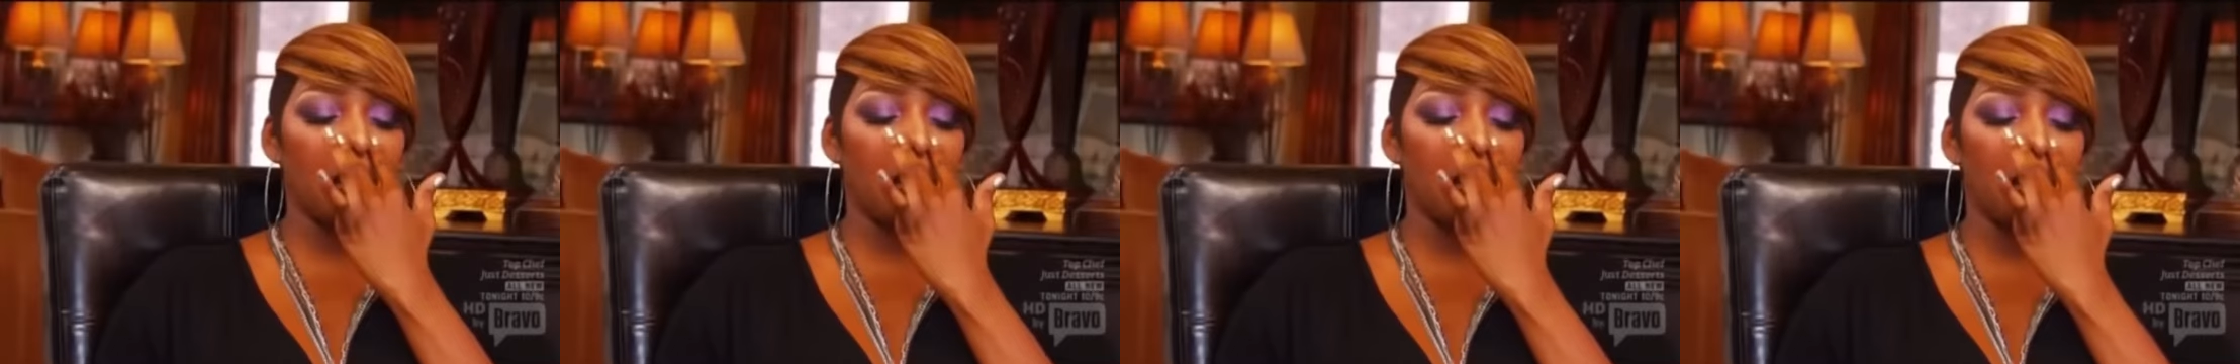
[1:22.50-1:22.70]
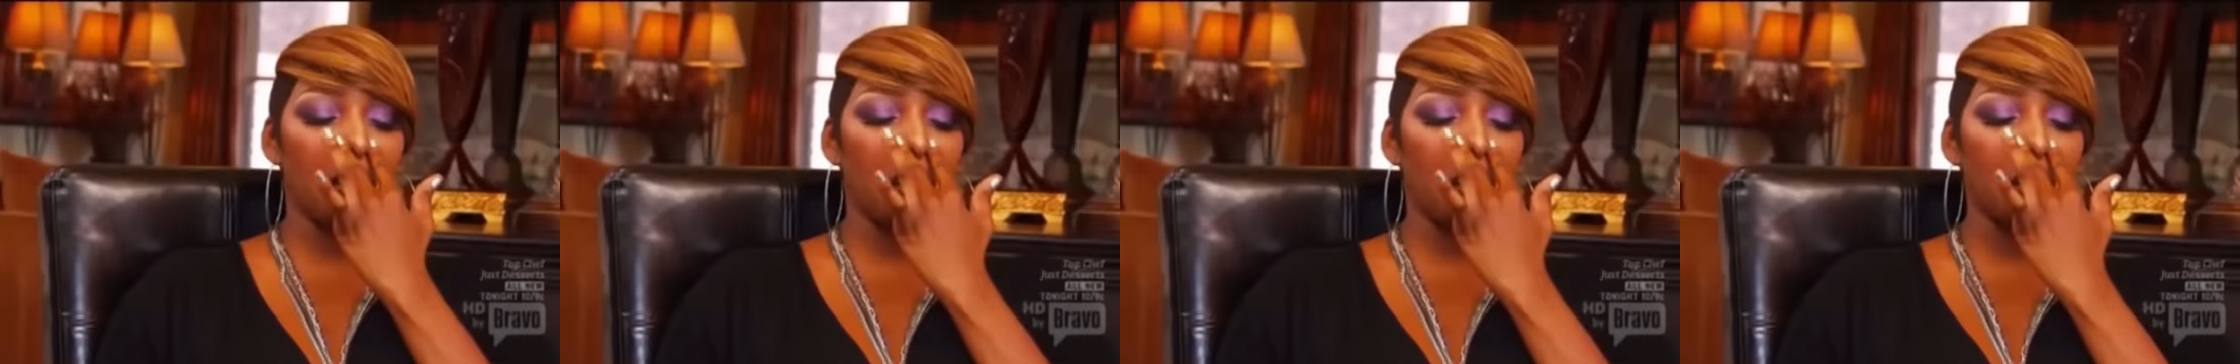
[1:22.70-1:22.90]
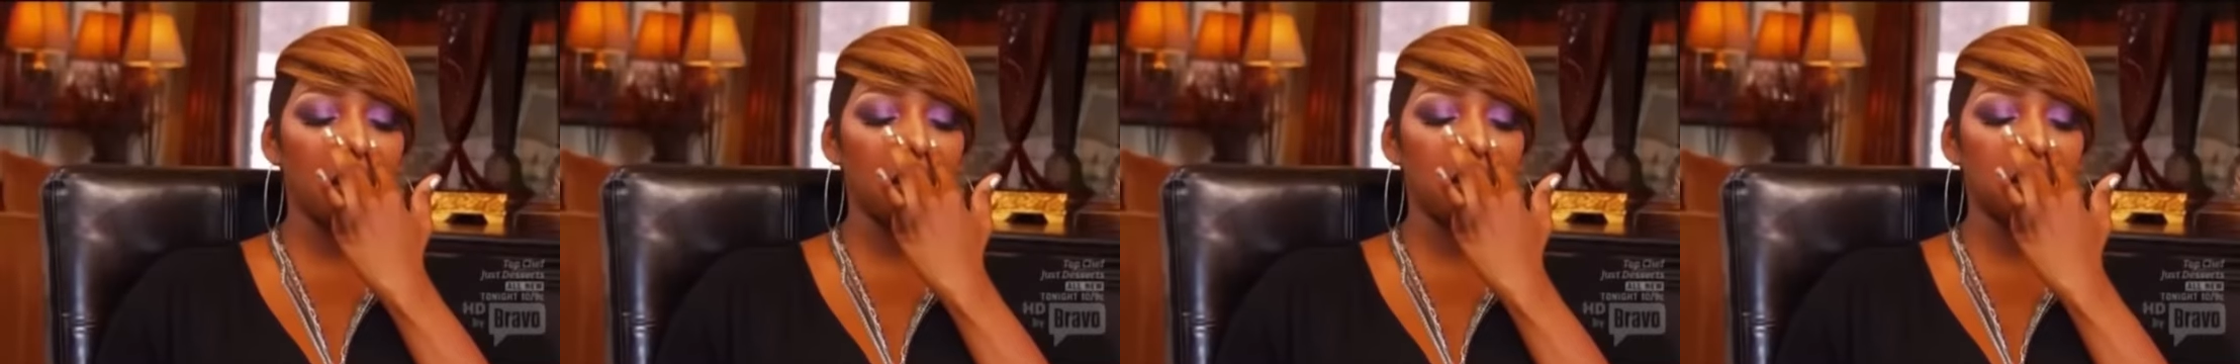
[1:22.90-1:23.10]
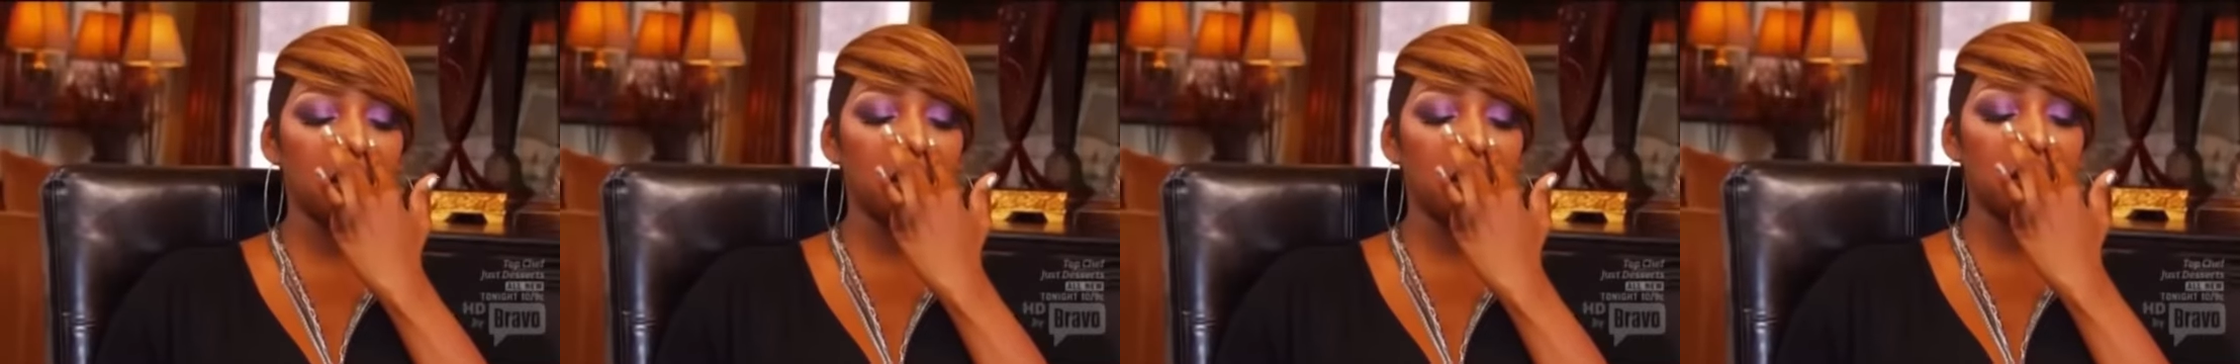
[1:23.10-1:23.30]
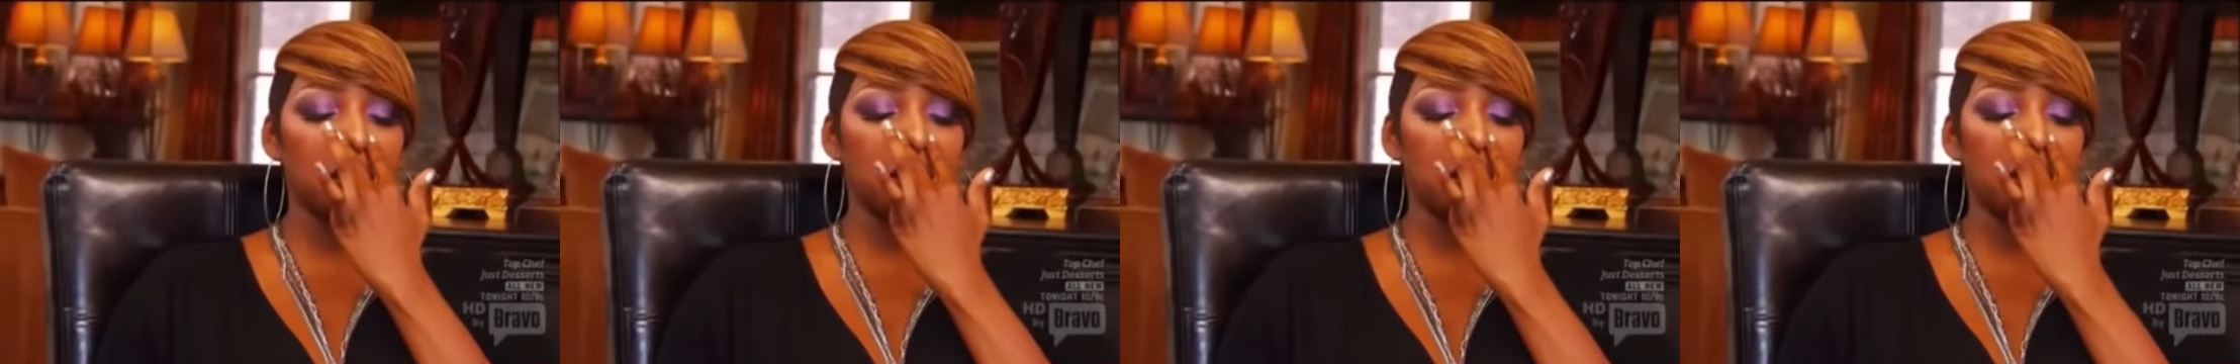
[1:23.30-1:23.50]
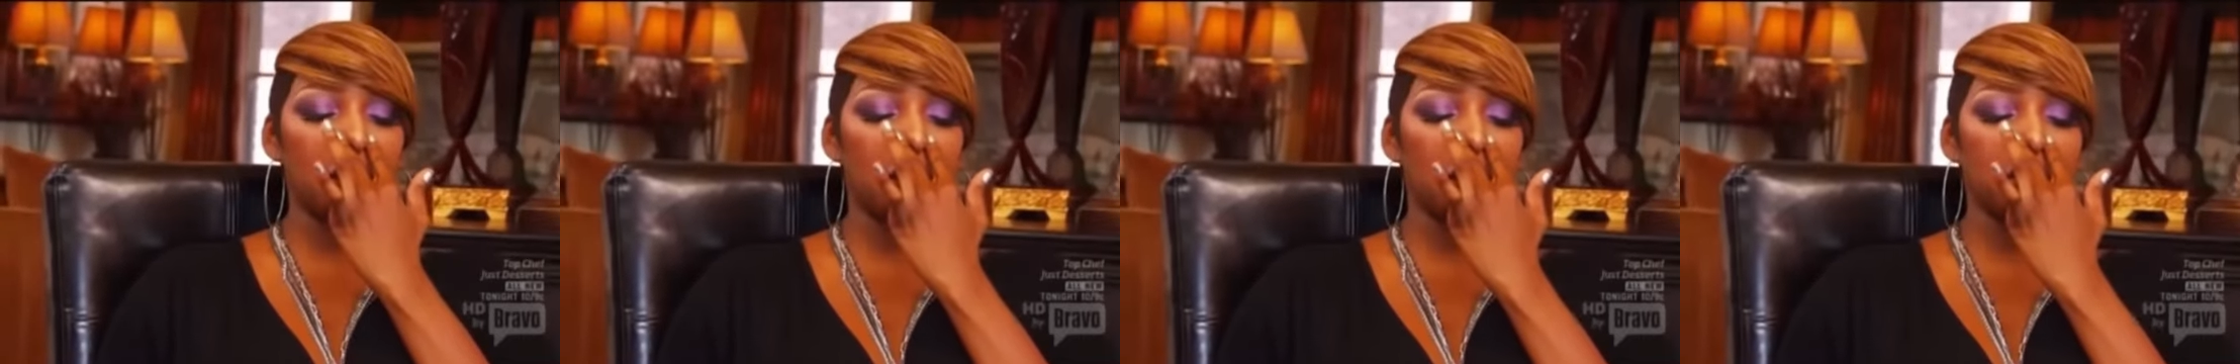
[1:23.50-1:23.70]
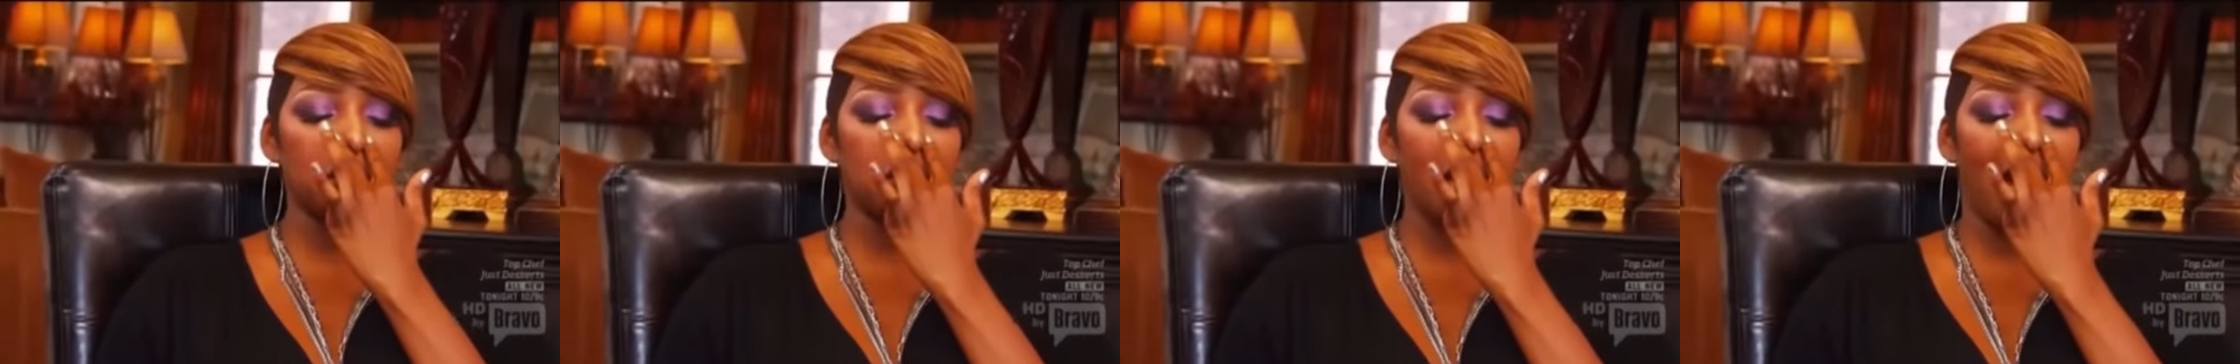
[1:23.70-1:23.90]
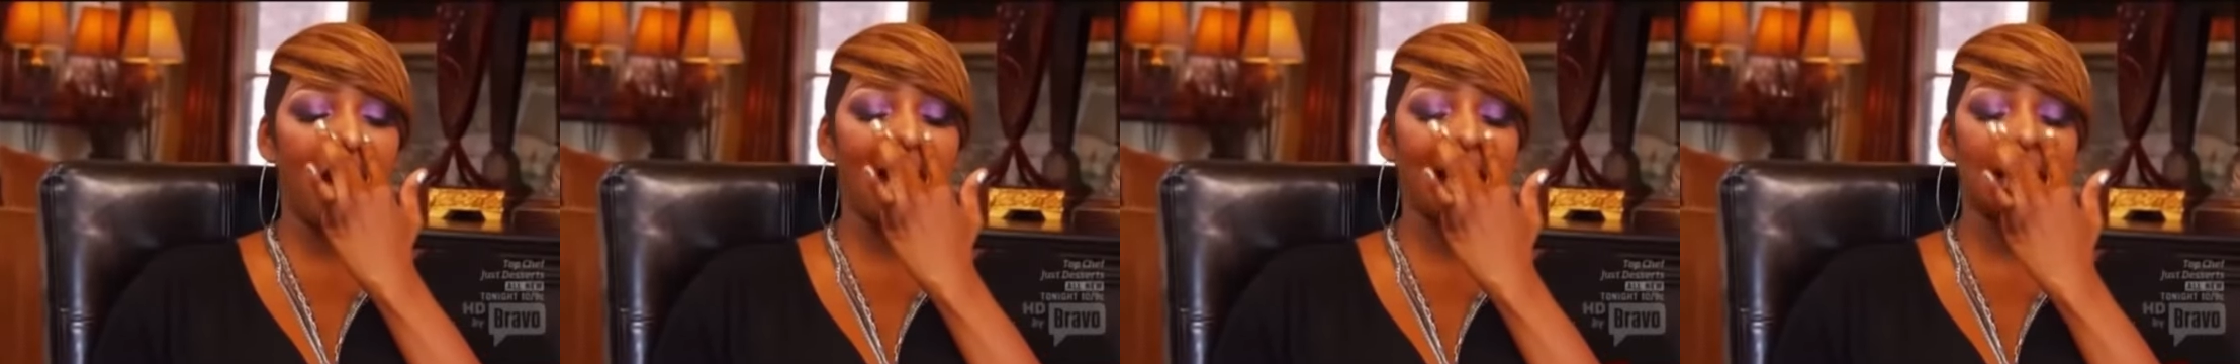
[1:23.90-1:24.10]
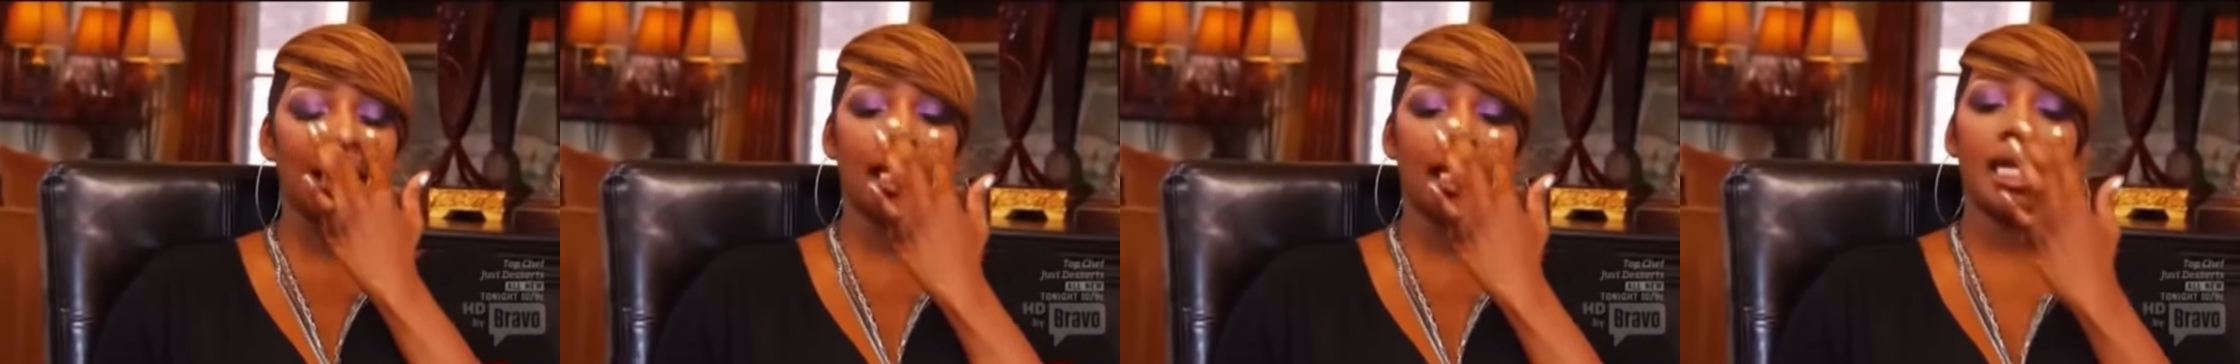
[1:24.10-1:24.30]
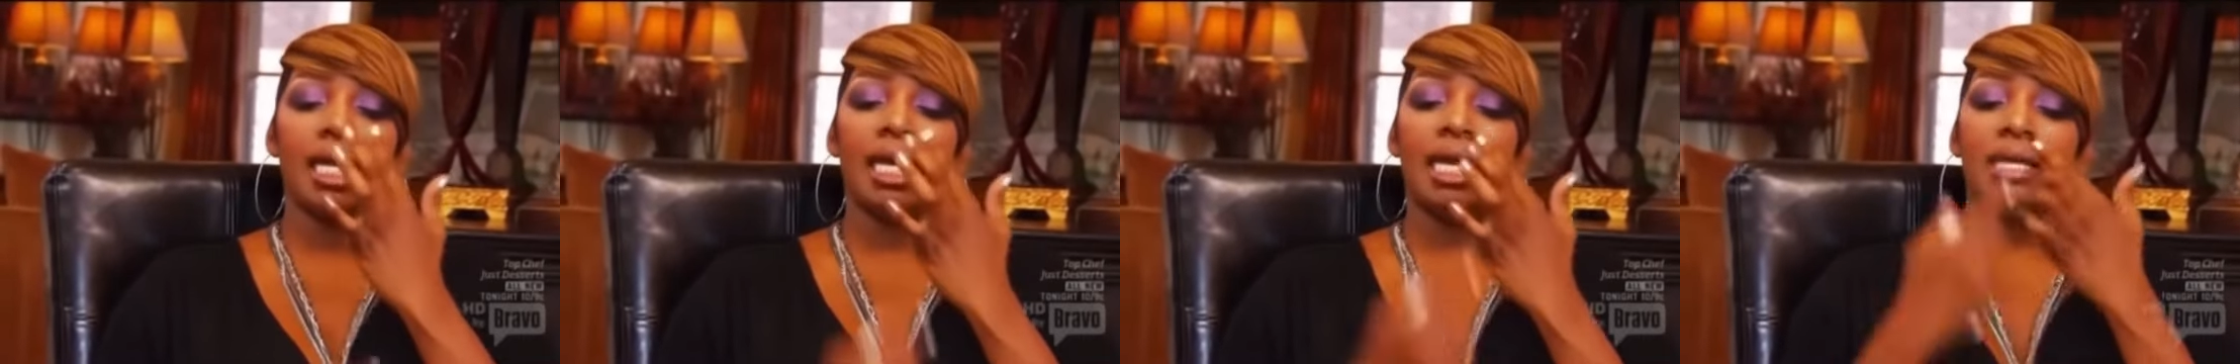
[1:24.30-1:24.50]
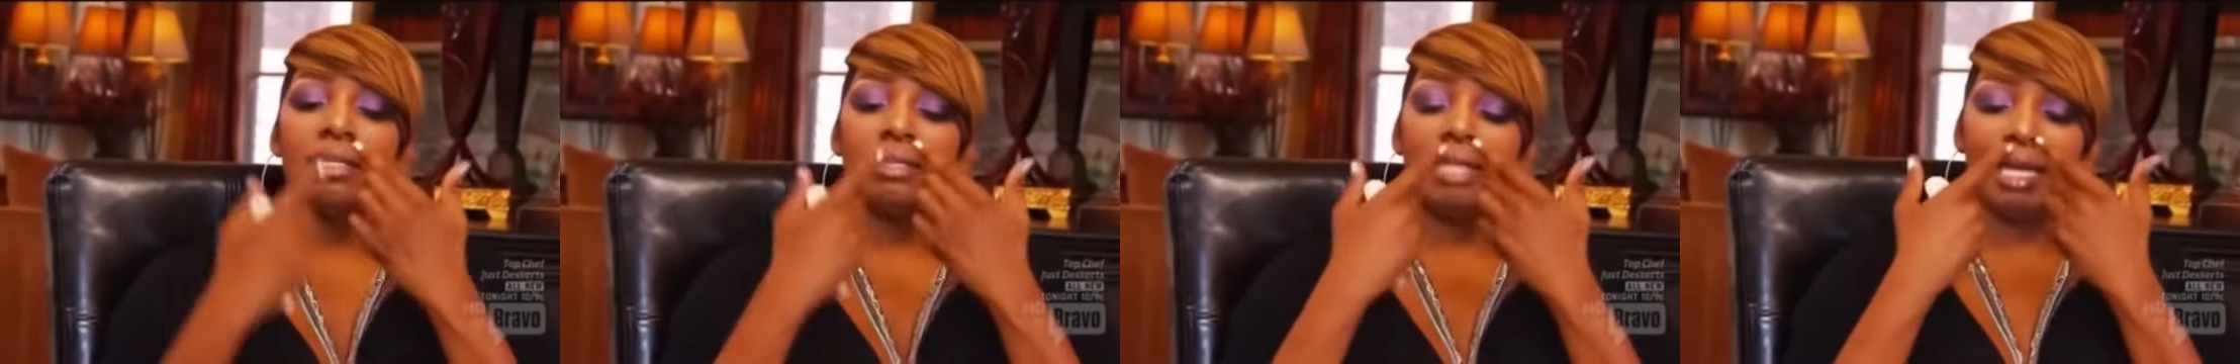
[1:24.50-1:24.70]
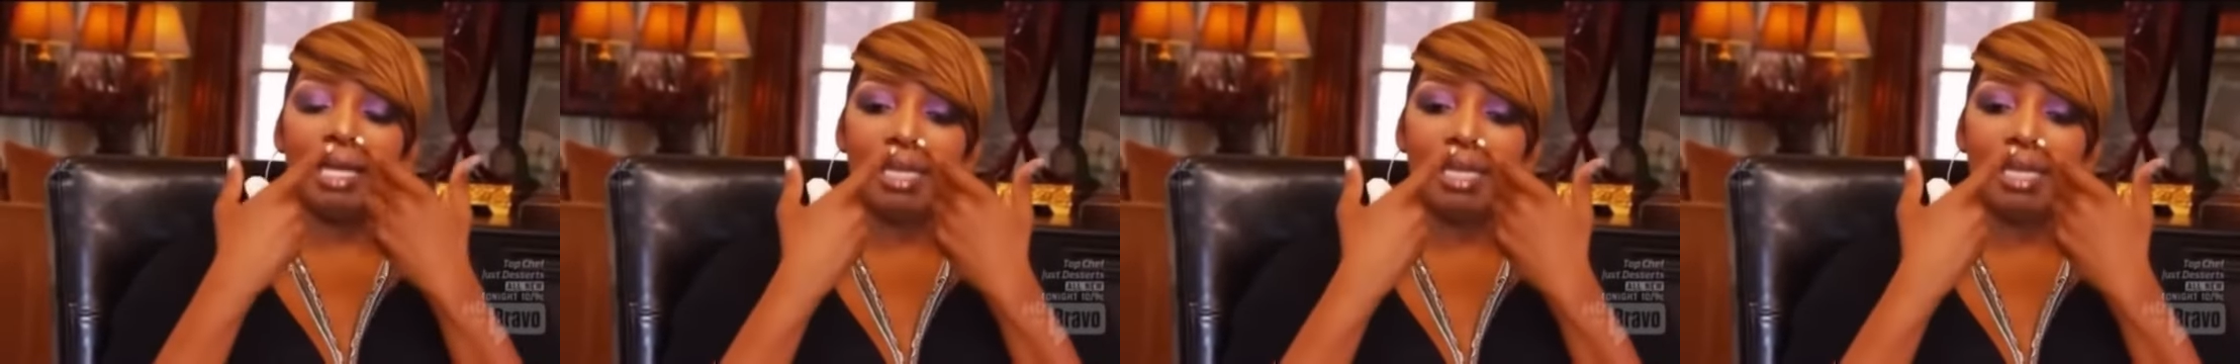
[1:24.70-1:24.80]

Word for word: closed so tightly